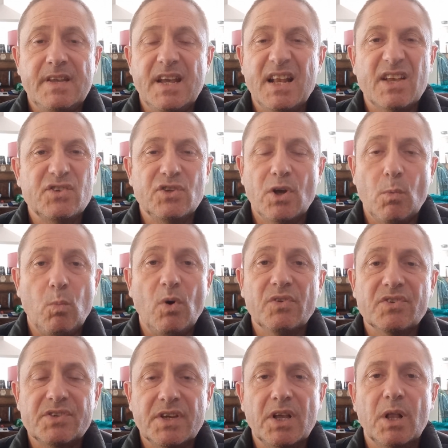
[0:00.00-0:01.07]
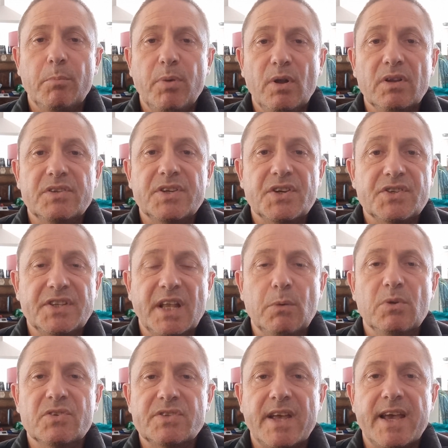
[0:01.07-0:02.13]
it hasn't got one single politician that
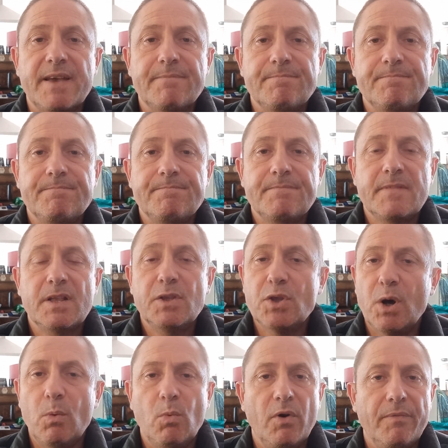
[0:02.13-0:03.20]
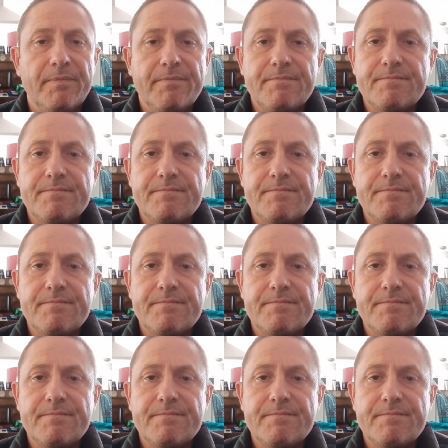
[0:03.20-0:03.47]
will say it. Not one.